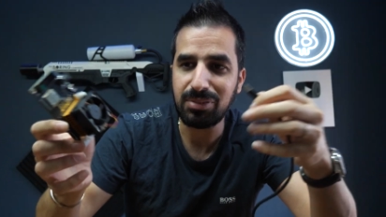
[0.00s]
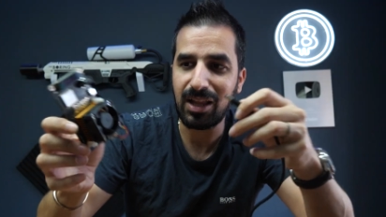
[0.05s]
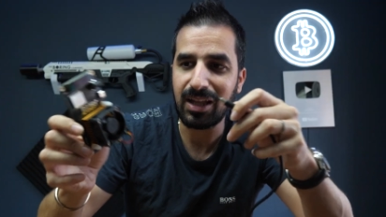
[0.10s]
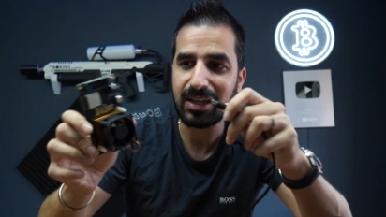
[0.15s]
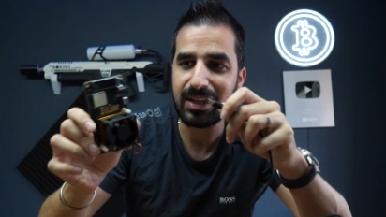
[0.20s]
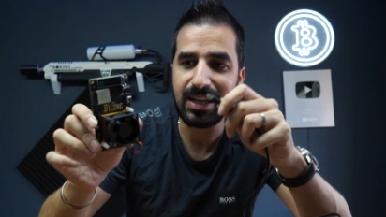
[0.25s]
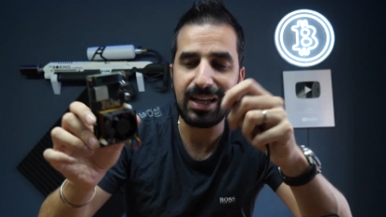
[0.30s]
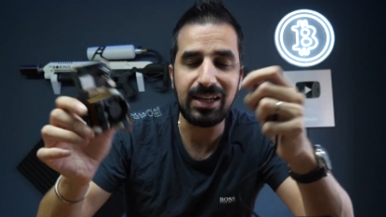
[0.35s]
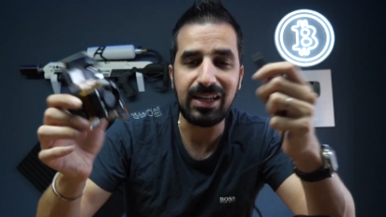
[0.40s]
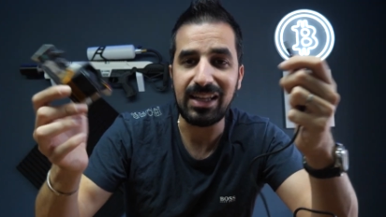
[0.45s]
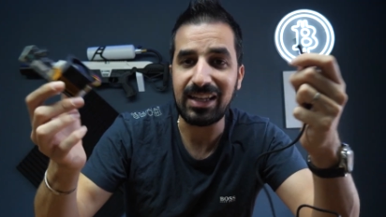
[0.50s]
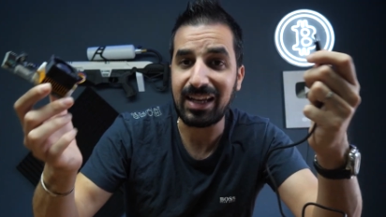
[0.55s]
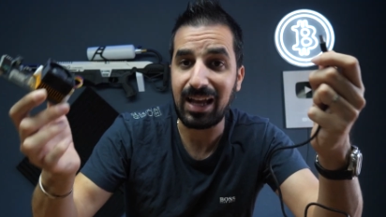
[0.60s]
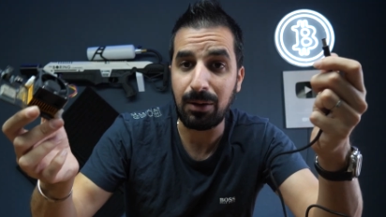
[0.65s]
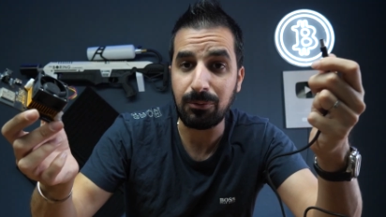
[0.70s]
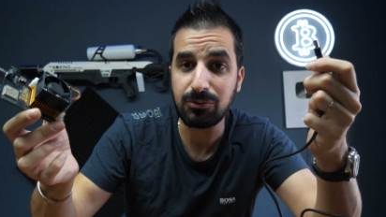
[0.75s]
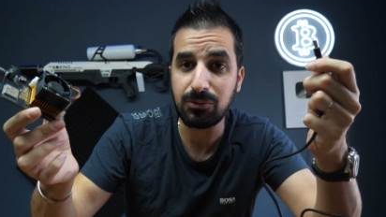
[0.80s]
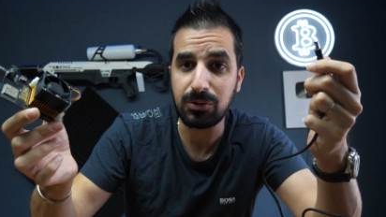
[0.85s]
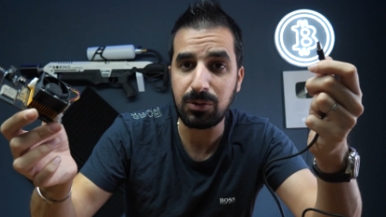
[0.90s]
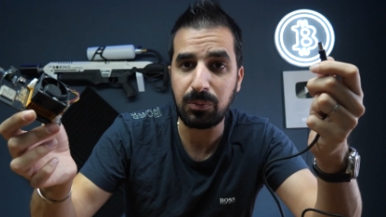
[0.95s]
Plug it in. It
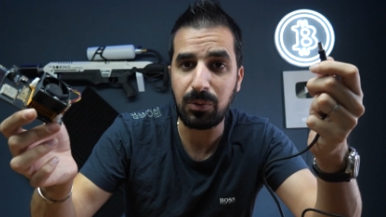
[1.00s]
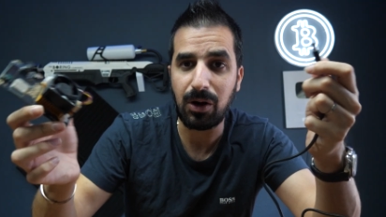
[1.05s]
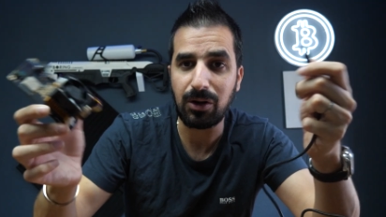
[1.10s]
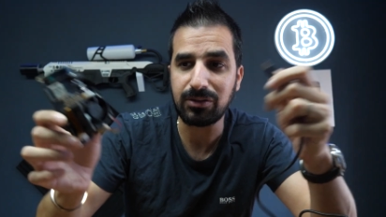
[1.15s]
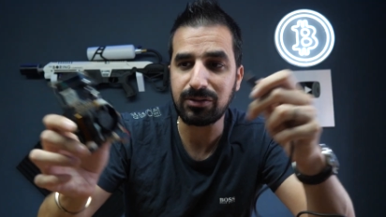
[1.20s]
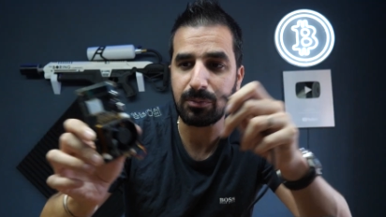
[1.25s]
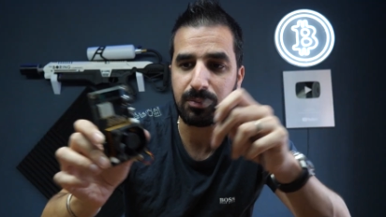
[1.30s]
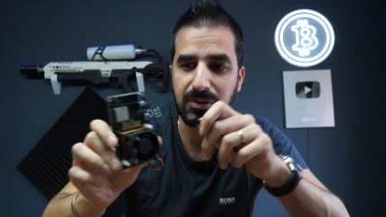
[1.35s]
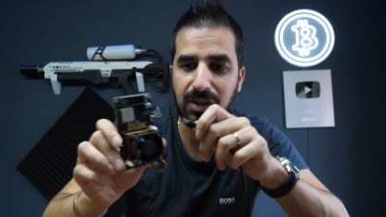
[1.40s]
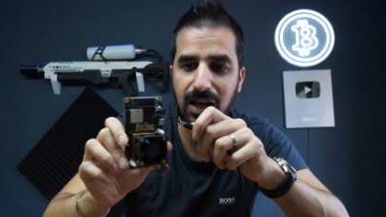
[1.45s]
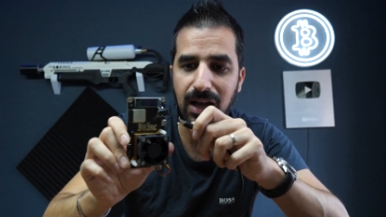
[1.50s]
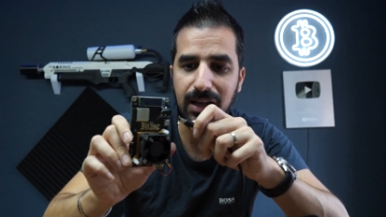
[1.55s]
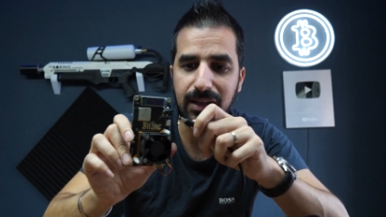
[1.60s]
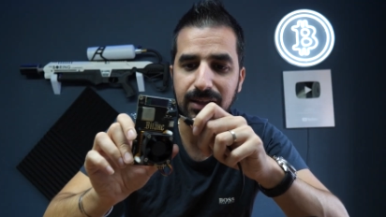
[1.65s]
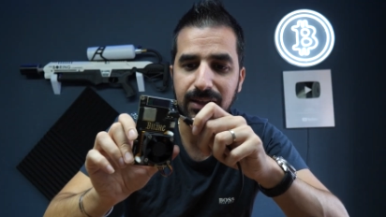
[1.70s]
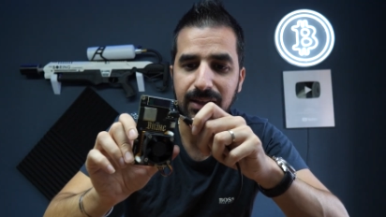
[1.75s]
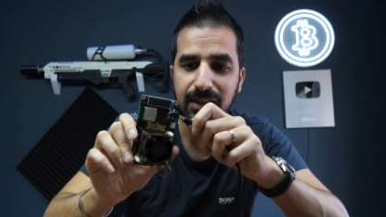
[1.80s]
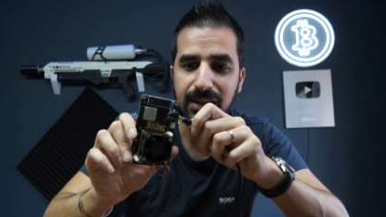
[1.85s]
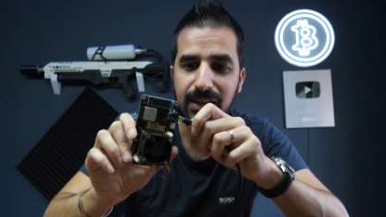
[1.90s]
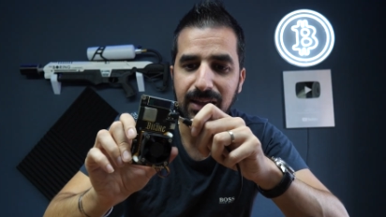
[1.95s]
comes with the power supply.